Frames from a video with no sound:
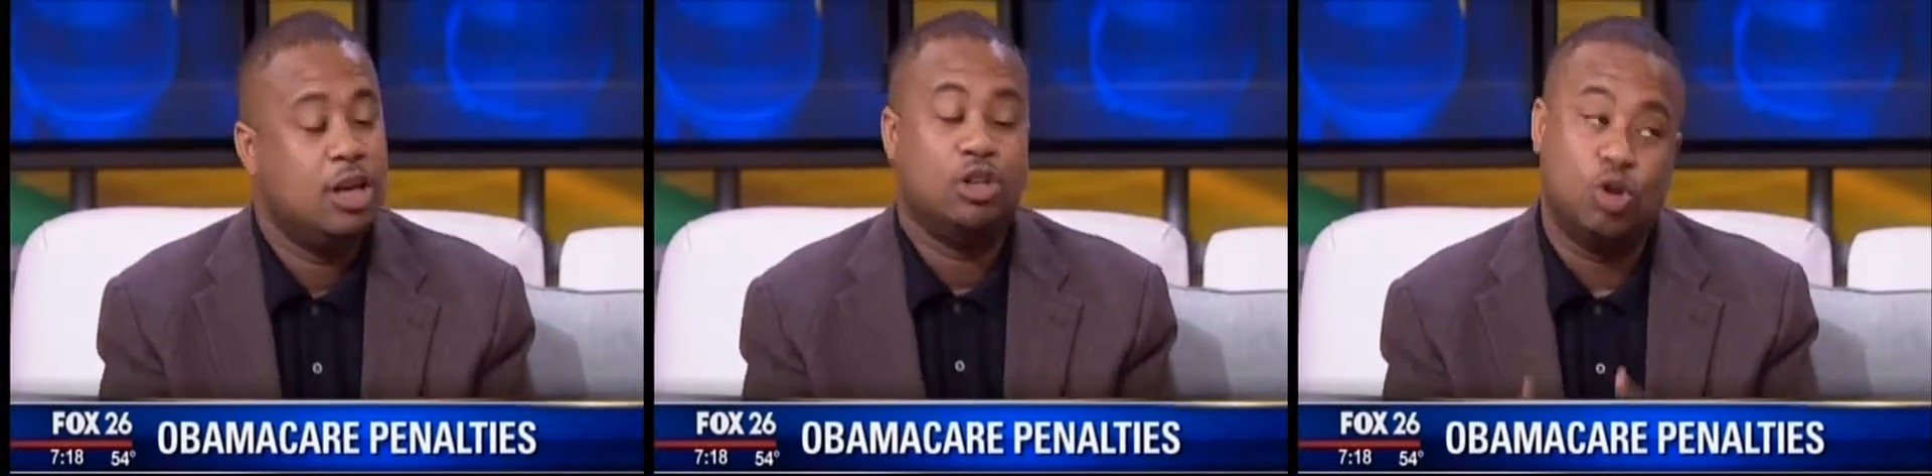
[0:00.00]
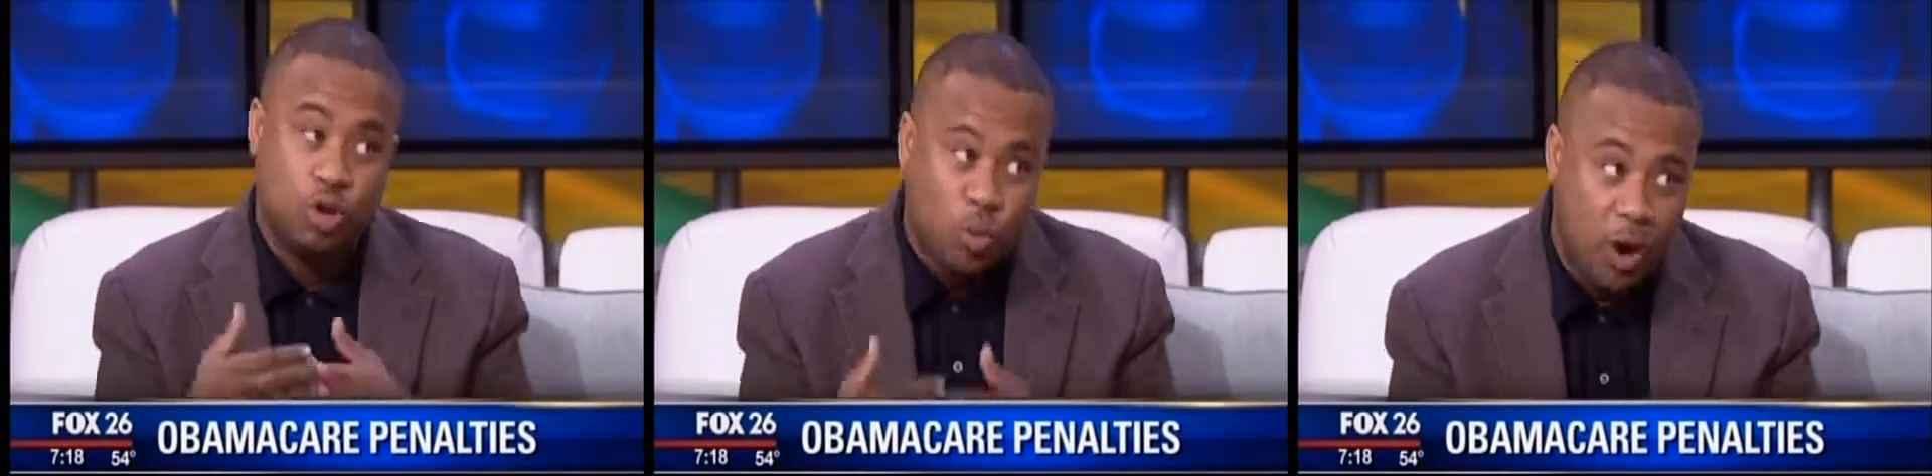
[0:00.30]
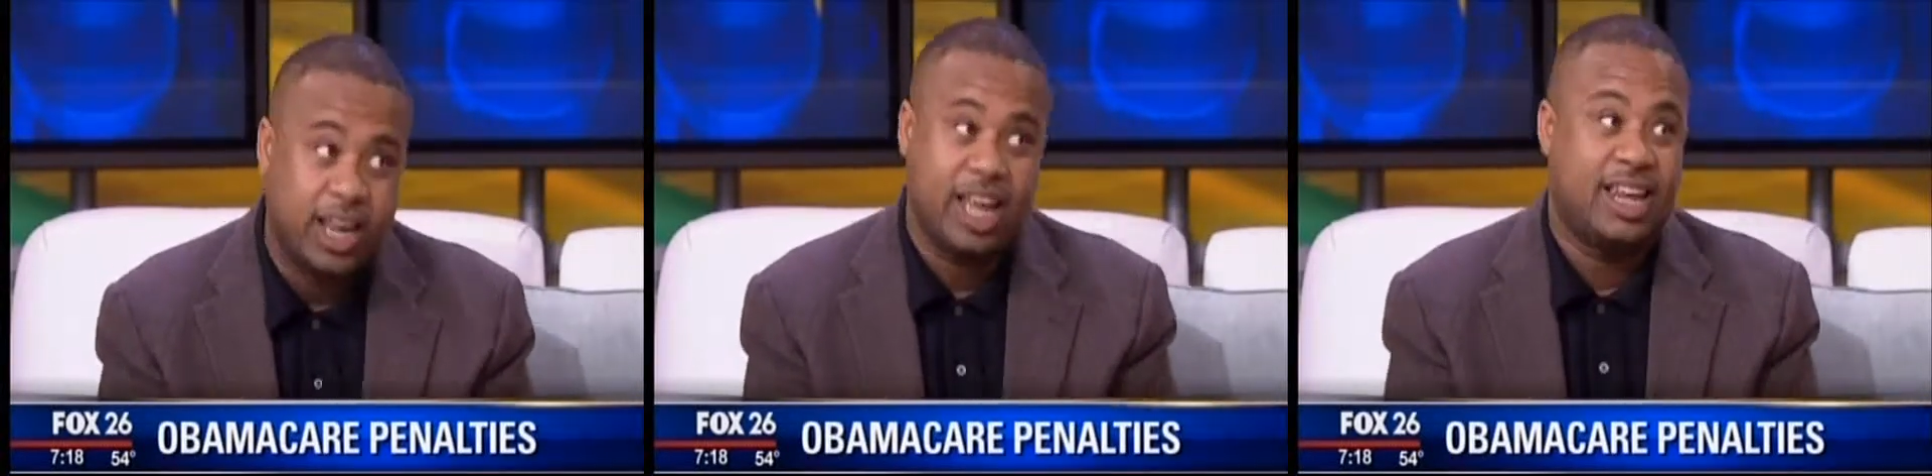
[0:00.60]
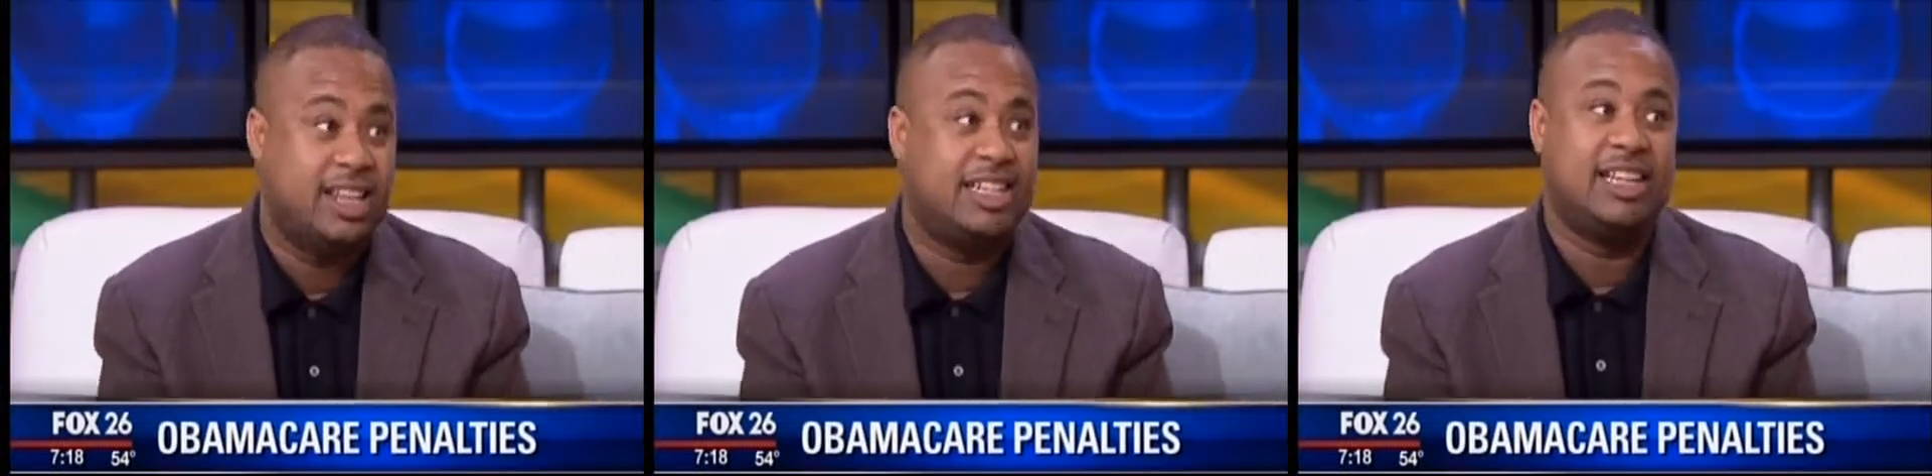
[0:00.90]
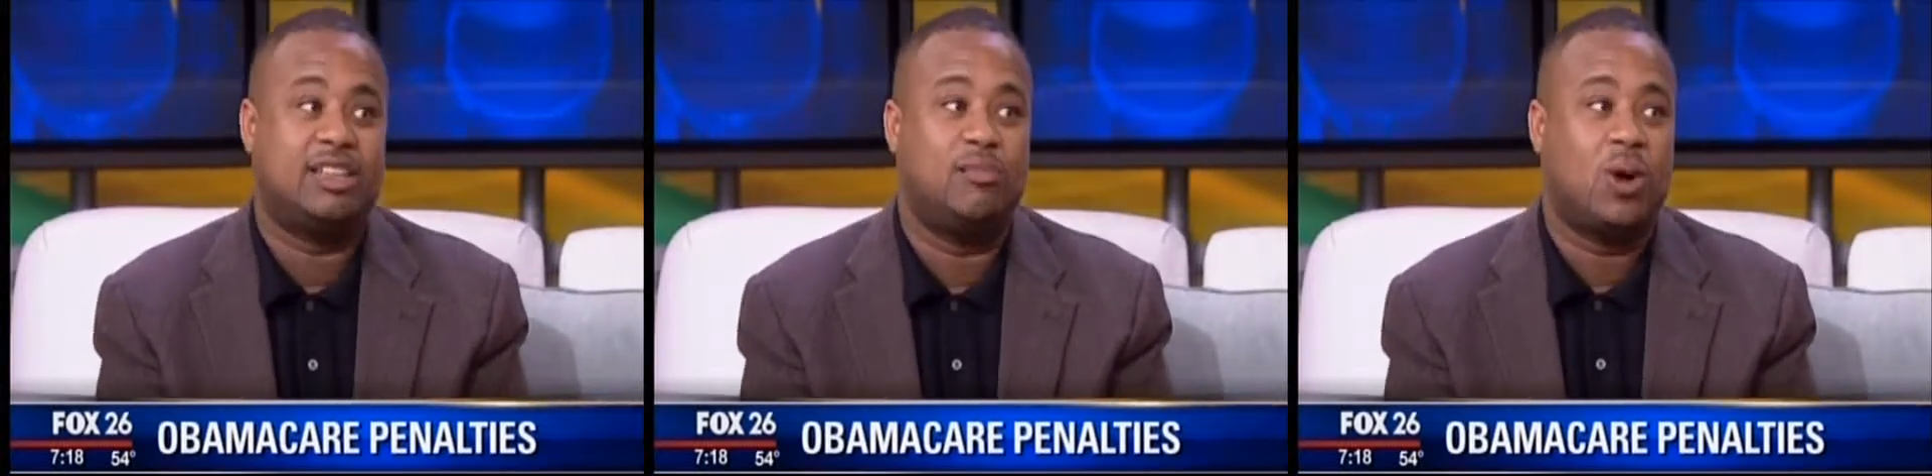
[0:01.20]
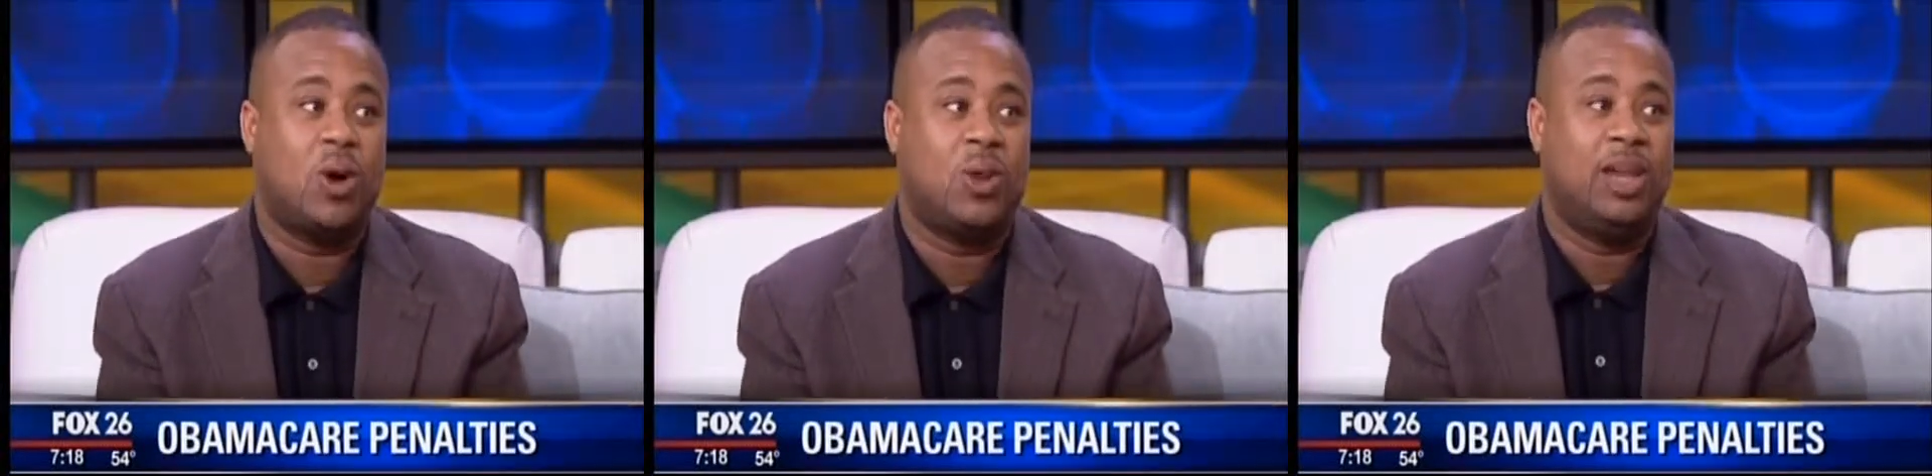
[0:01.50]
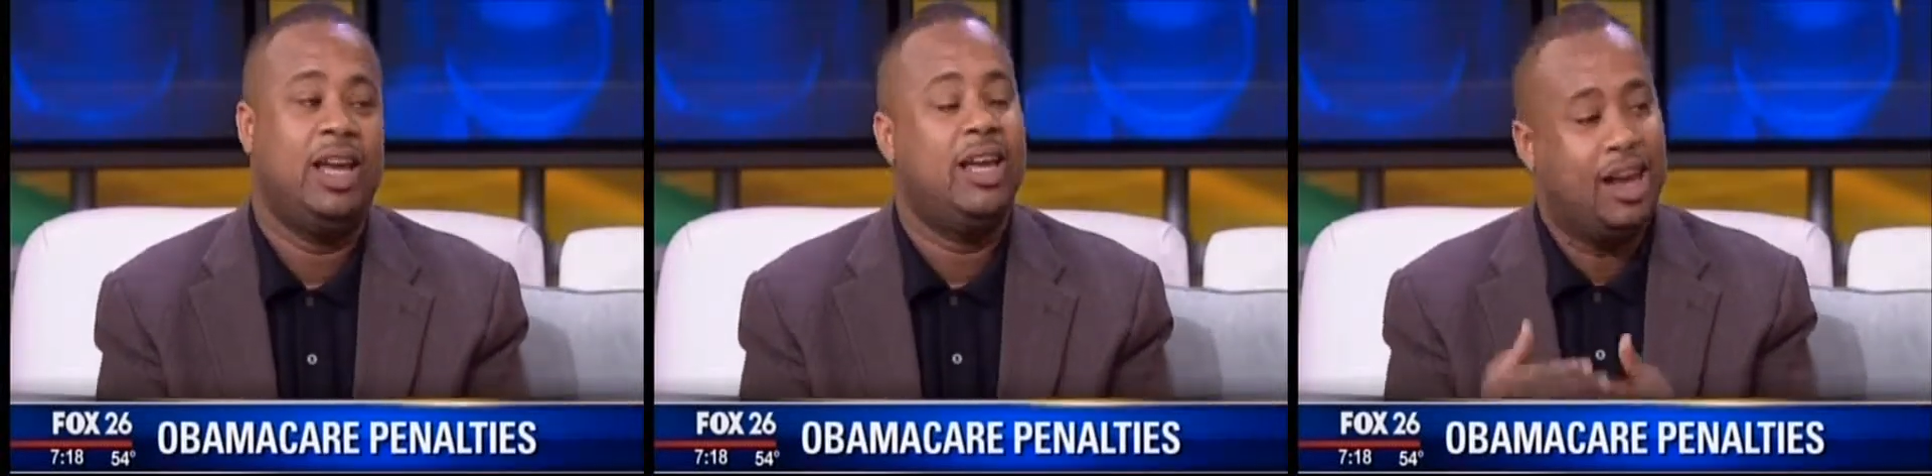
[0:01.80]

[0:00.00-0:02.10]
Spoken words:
So you want to get in the system early,